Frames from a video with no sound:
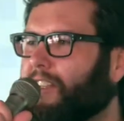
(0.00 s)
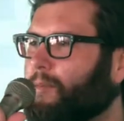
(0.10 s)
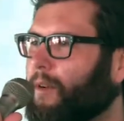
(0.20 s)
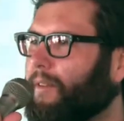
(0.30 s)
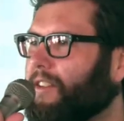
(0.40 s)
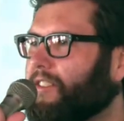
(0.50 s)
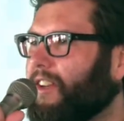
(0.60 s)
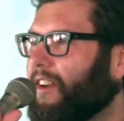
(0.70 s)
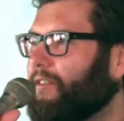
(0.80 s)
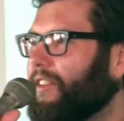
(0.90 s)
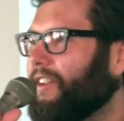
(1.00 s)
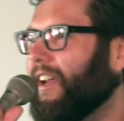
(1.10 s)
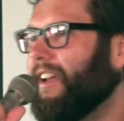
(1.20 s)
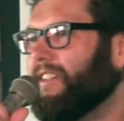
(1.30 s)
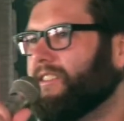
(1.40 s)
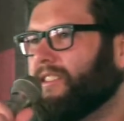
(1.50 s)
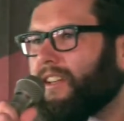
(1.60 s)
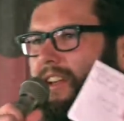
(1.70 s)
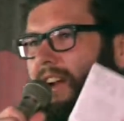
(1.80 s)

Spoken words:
It's been a pleasure talking with you guys.